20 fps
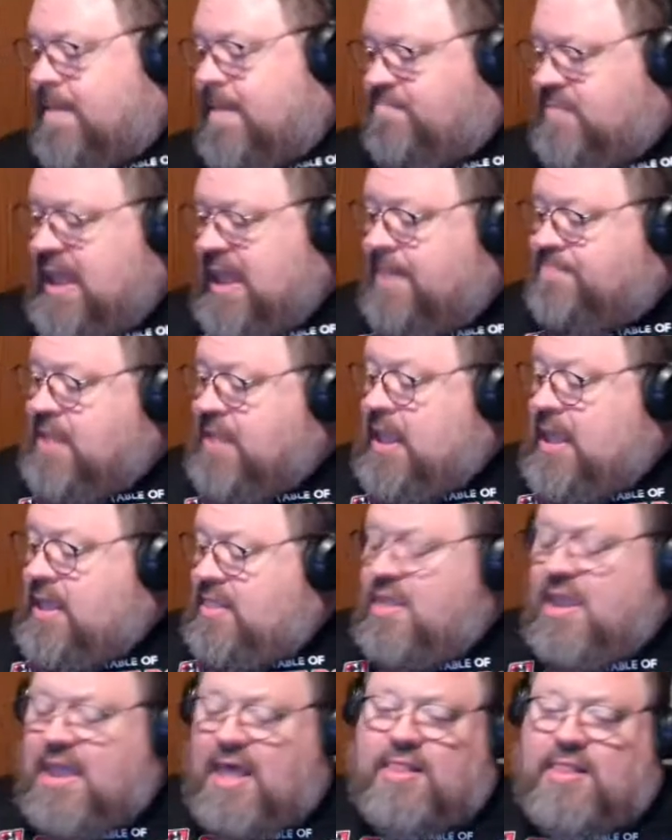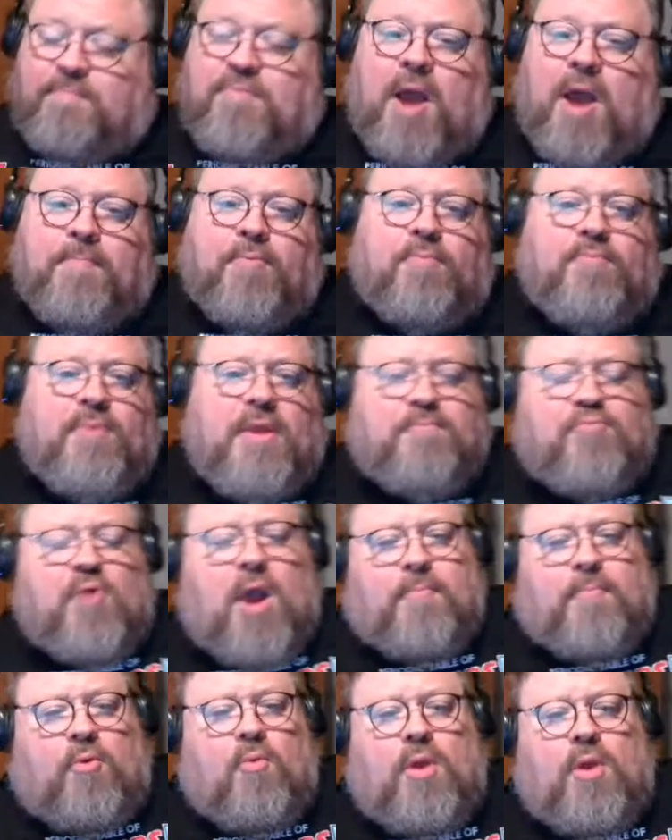yeah, the
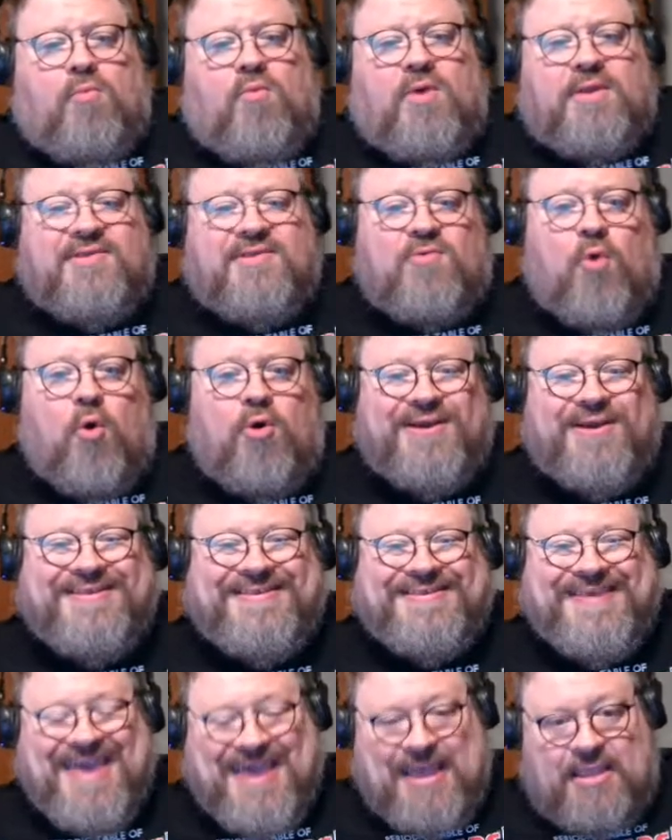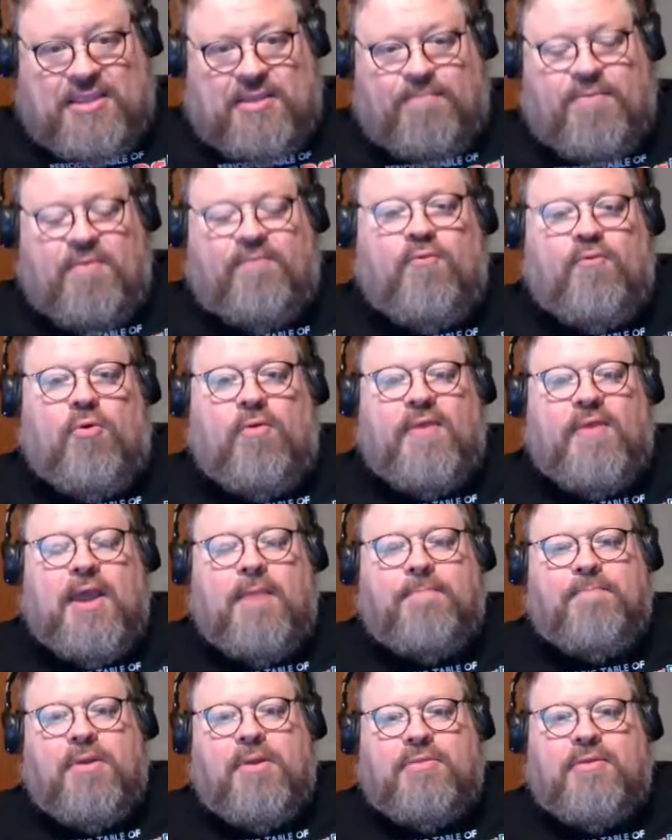proper one was Coruscant before
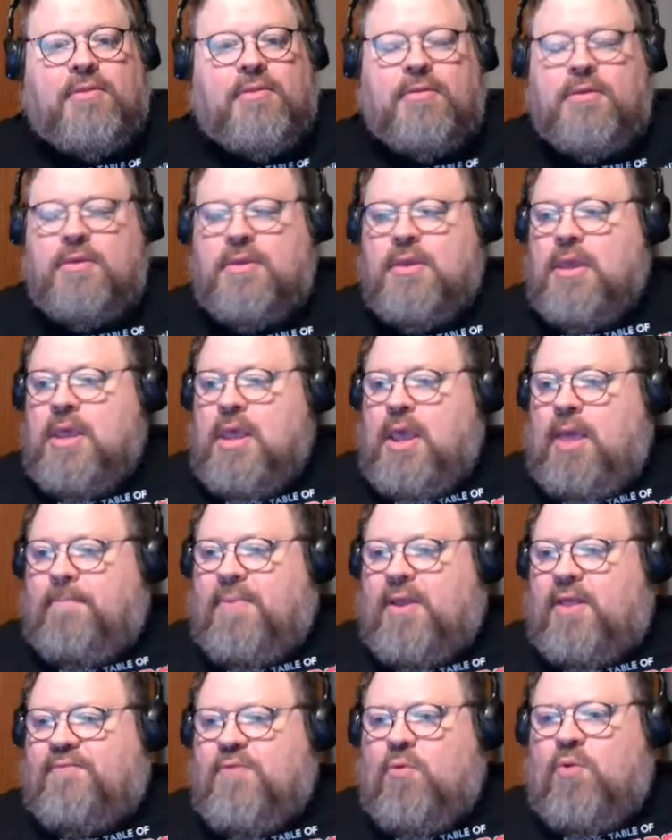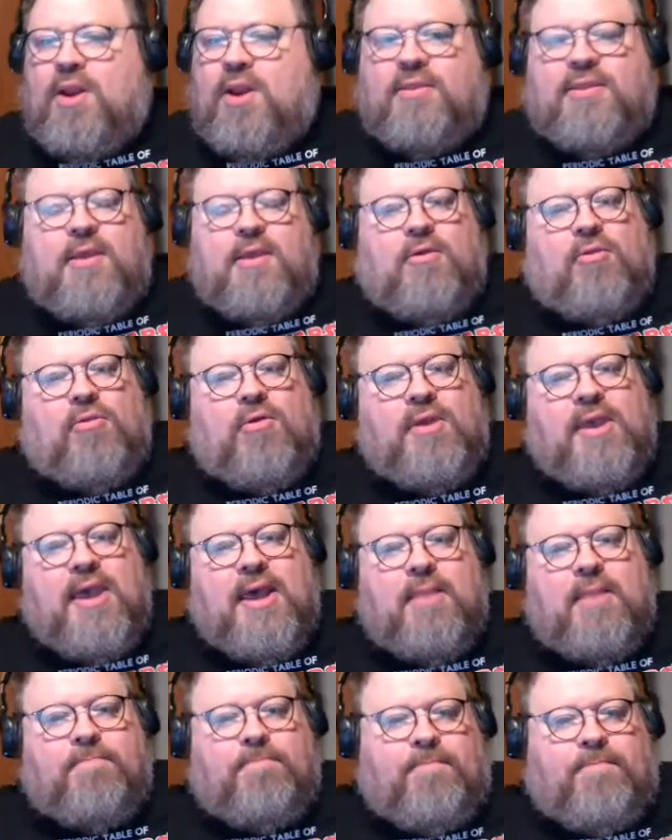that. But if you want to take a look
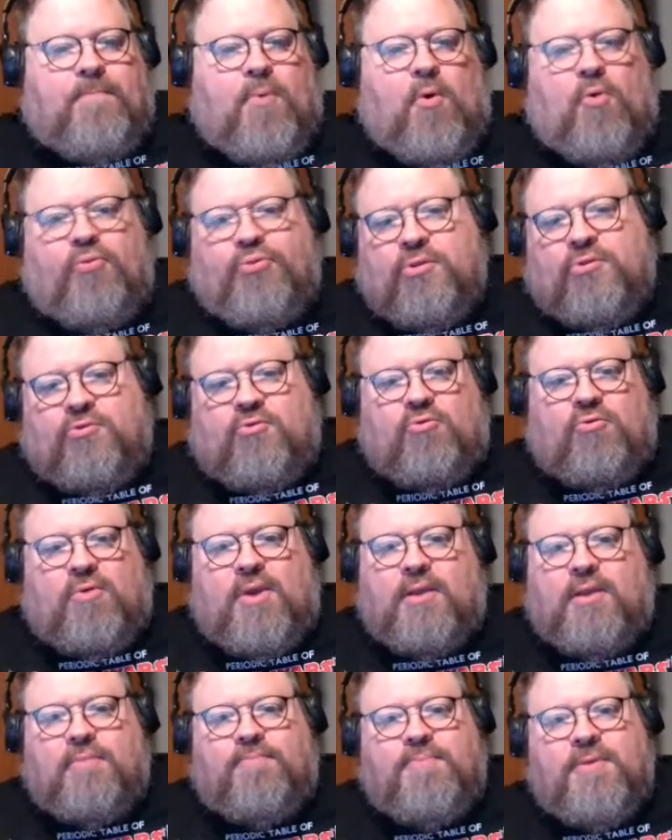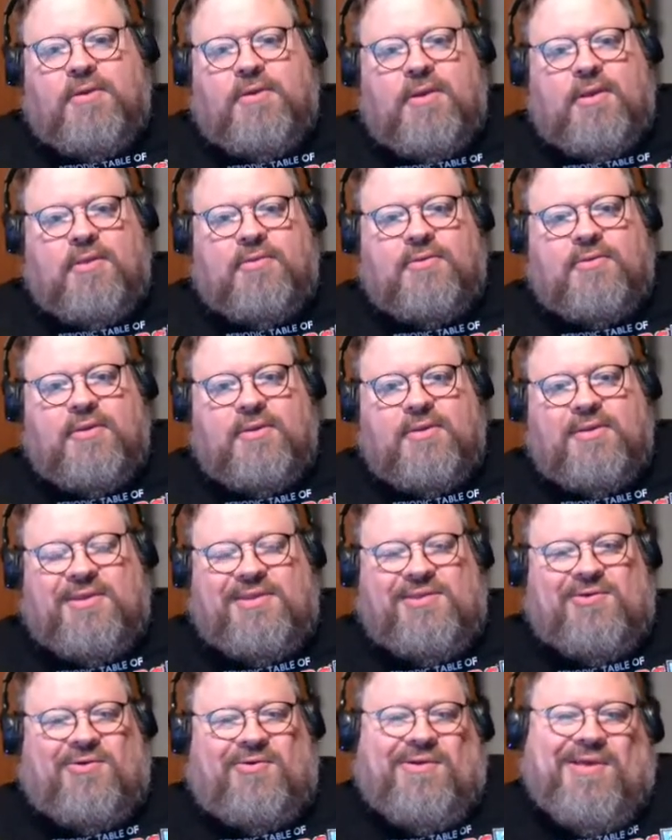at it, both is correct because
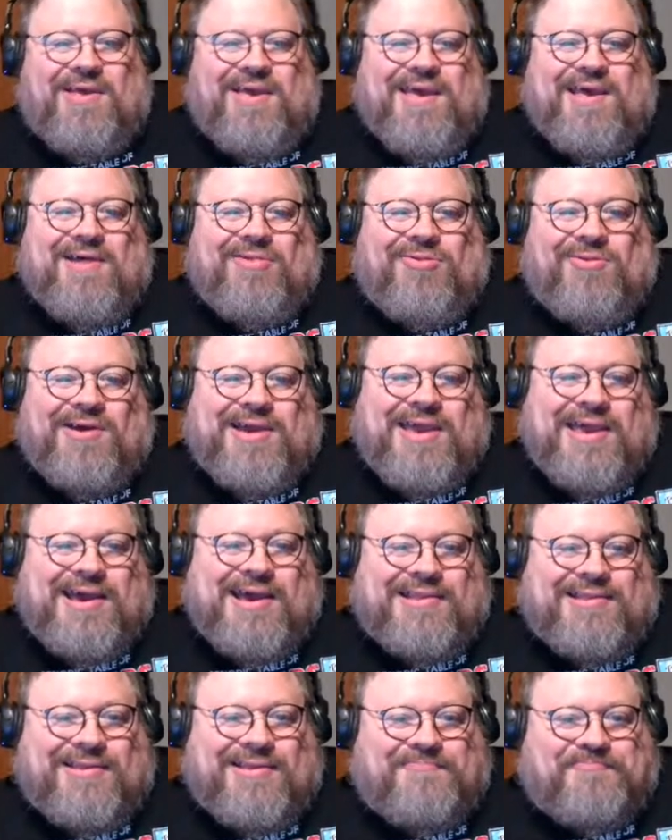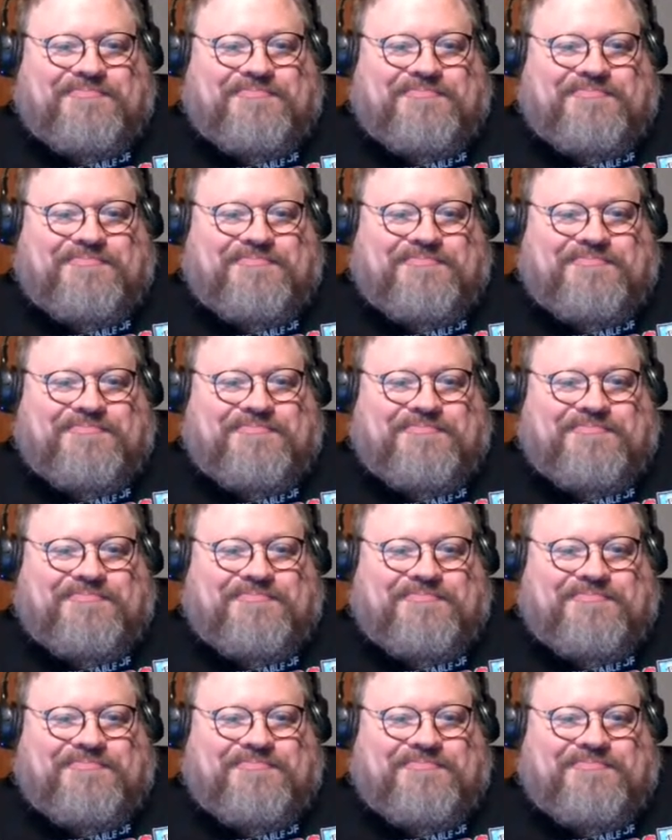look at